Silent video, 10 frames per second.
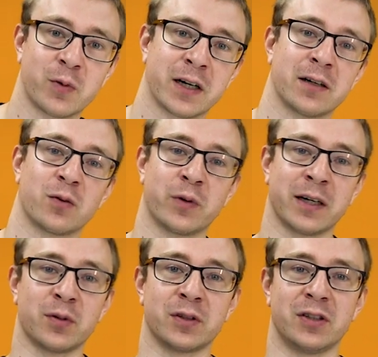where we're
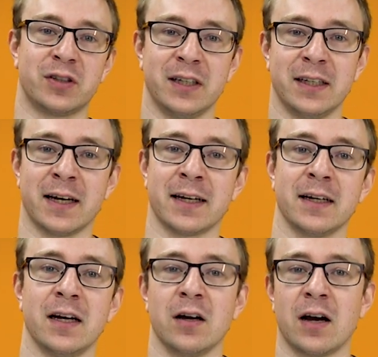able to see
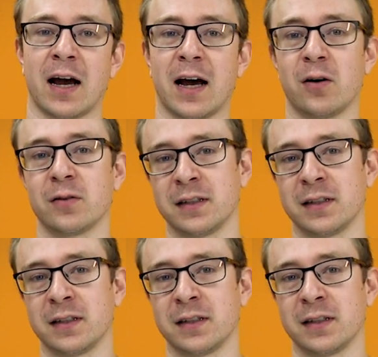then how